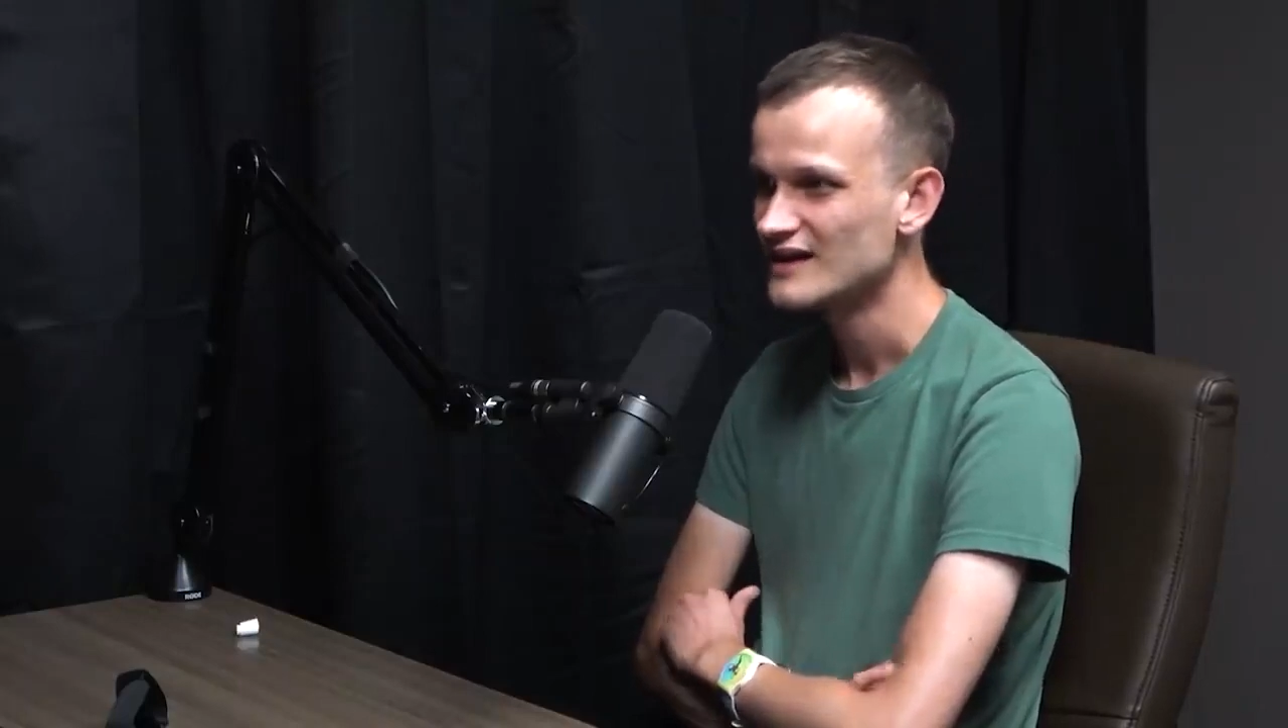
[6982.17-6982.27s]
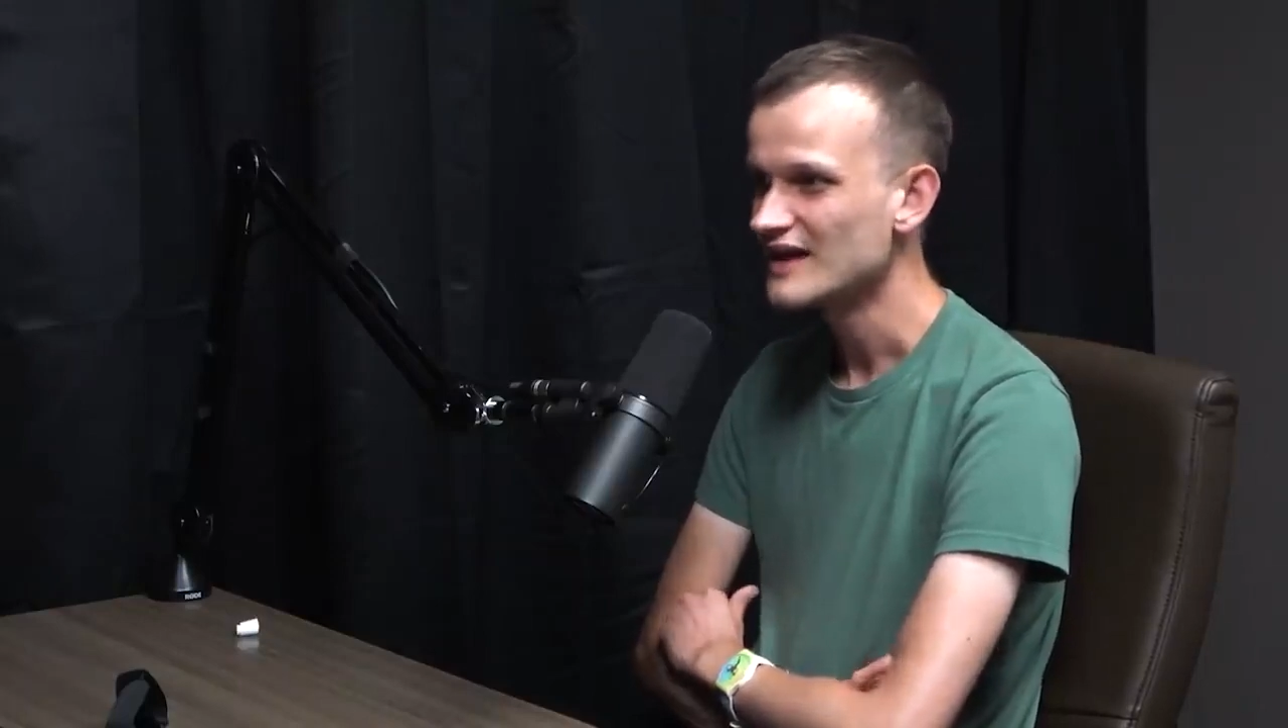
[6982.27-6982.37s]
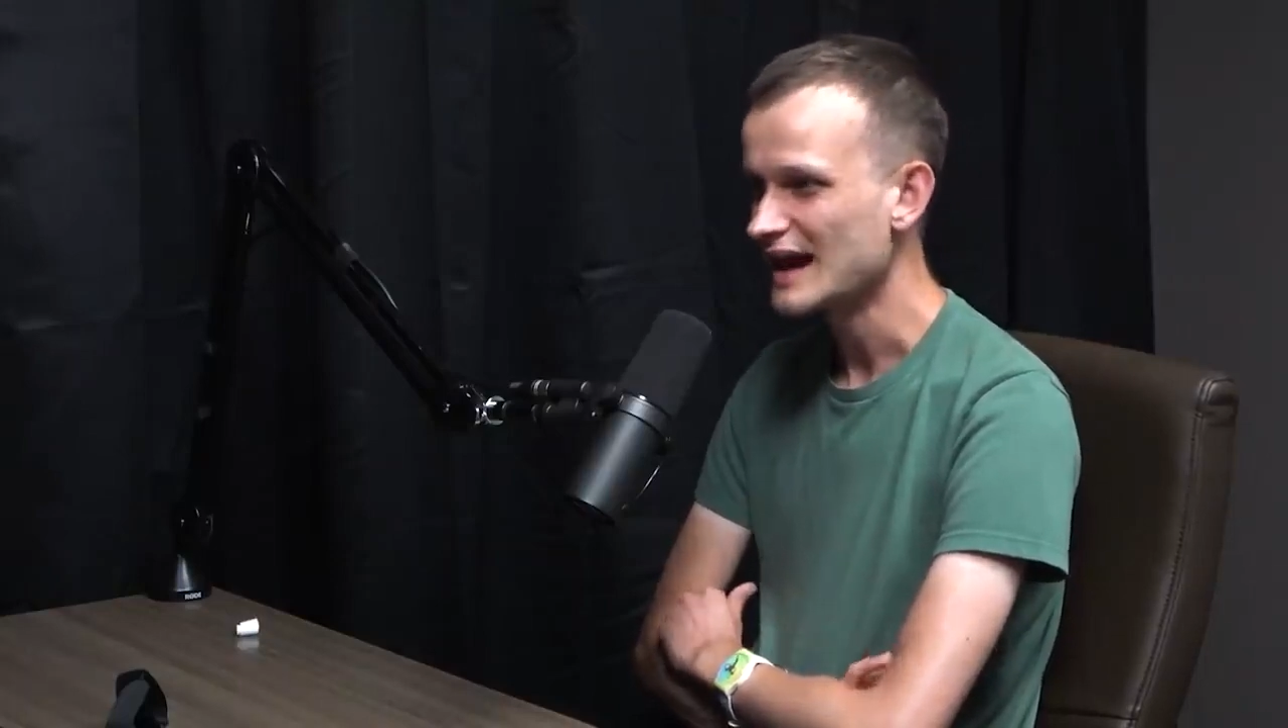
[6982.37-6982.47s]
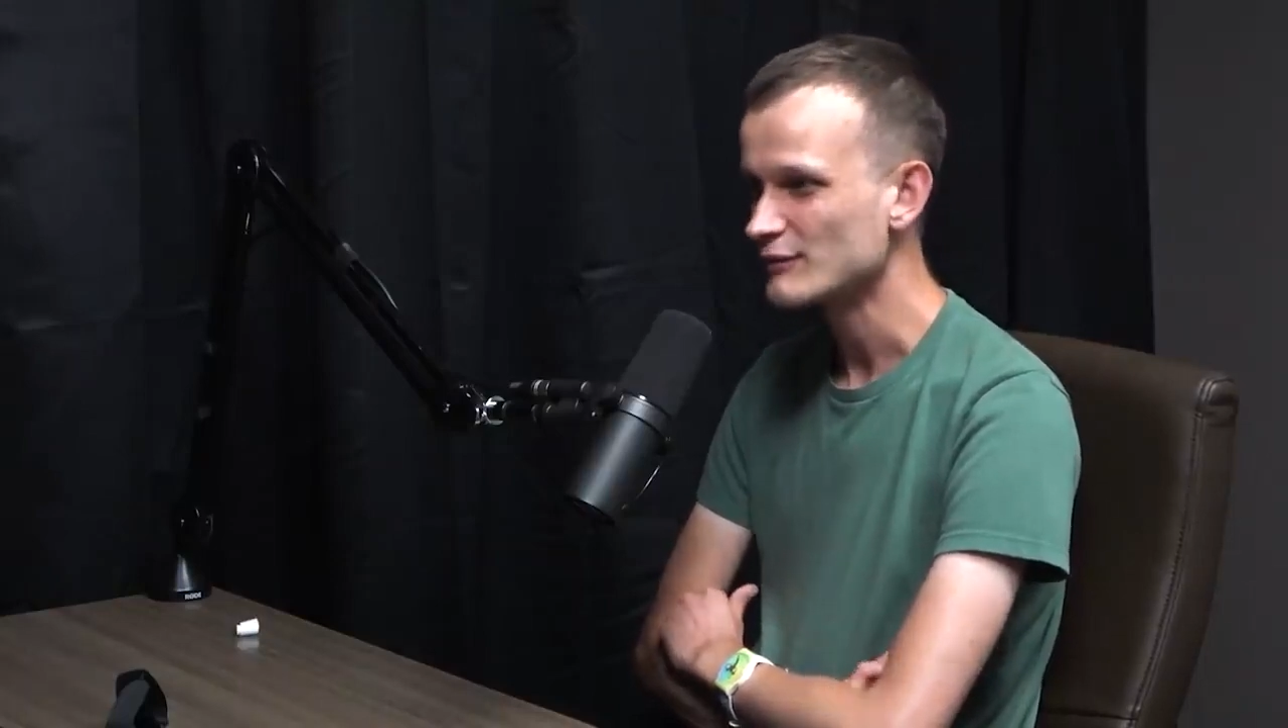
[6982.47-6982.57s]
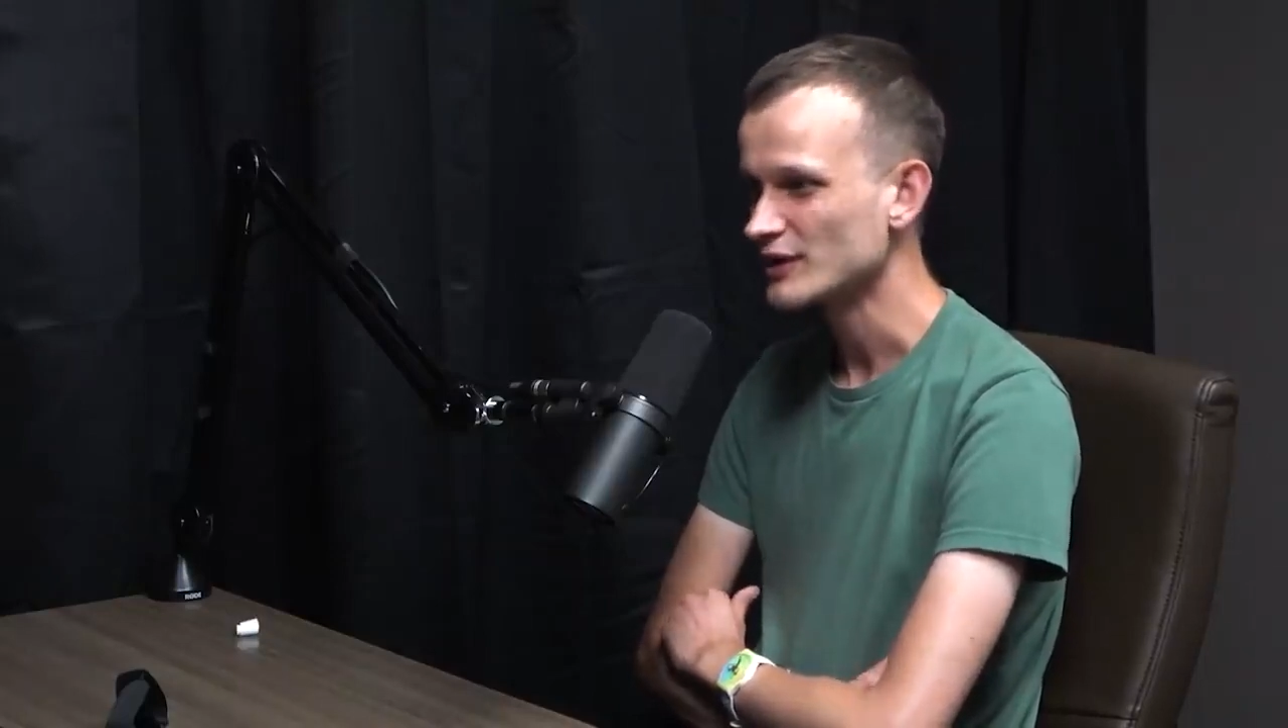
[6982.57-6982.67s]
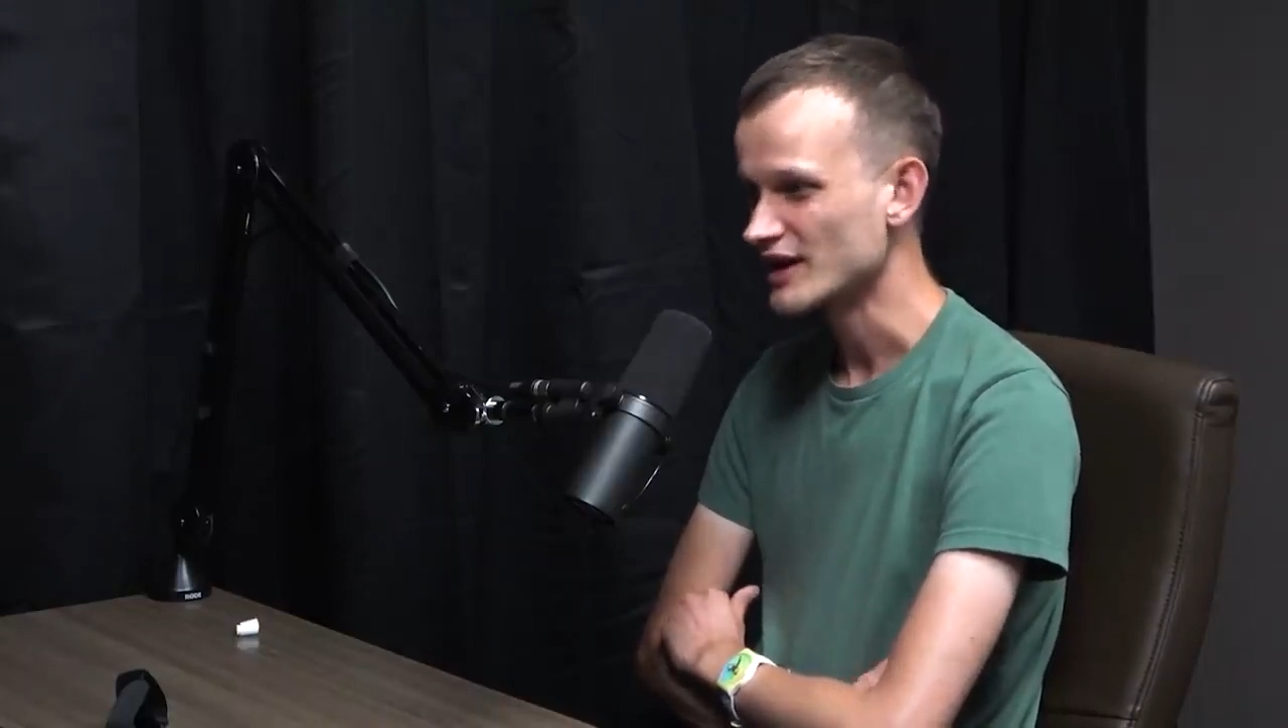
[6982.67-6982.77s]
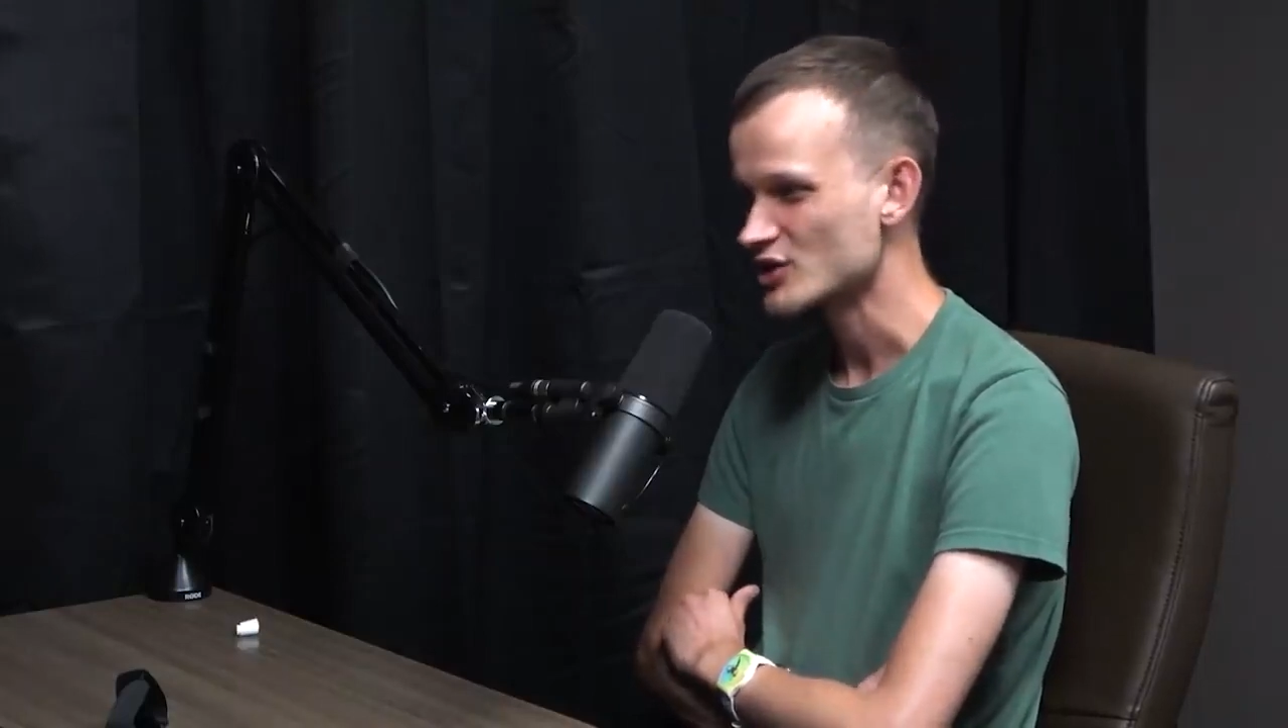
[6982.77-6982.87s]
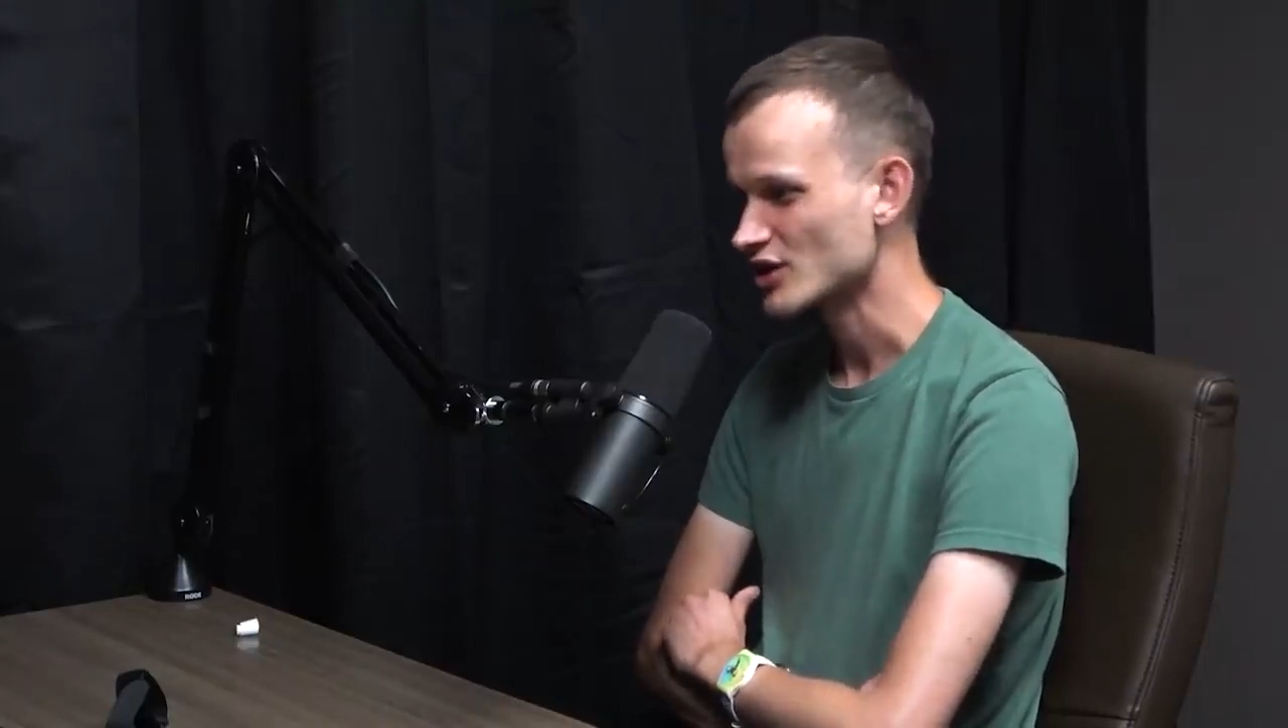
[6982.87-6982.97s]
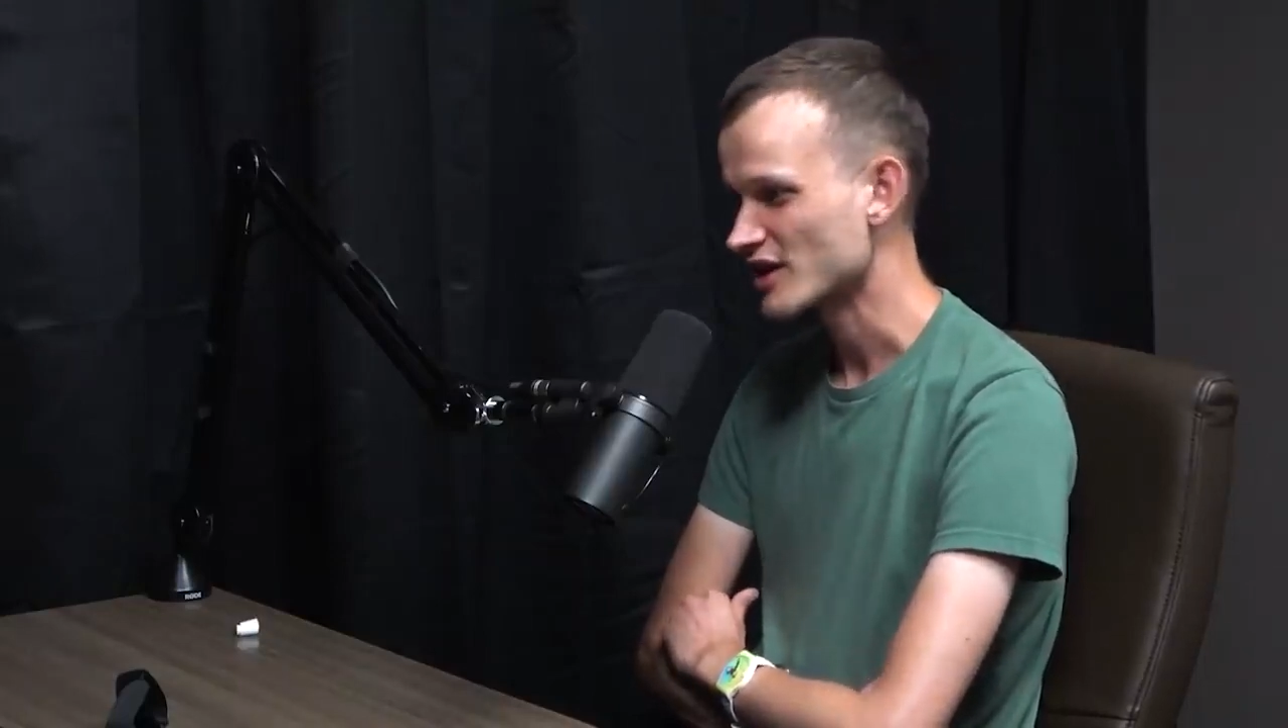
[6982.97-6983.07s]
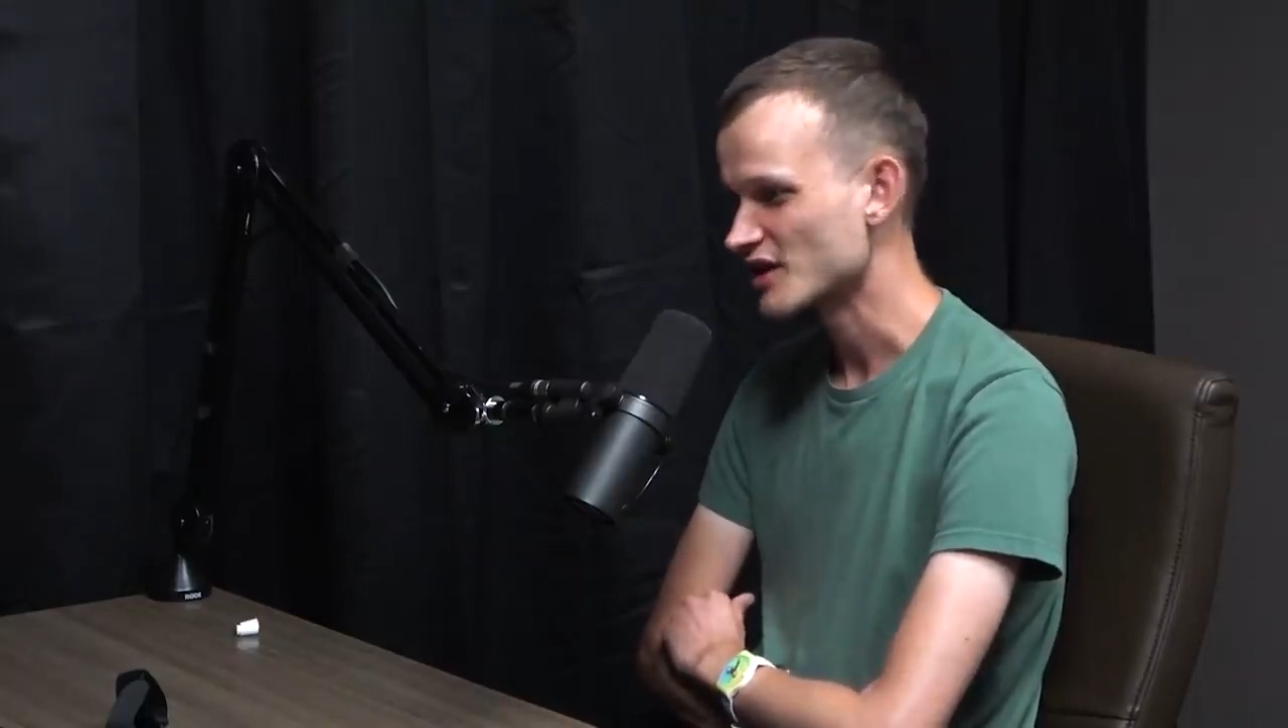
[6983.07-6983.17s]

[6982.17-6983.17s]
applications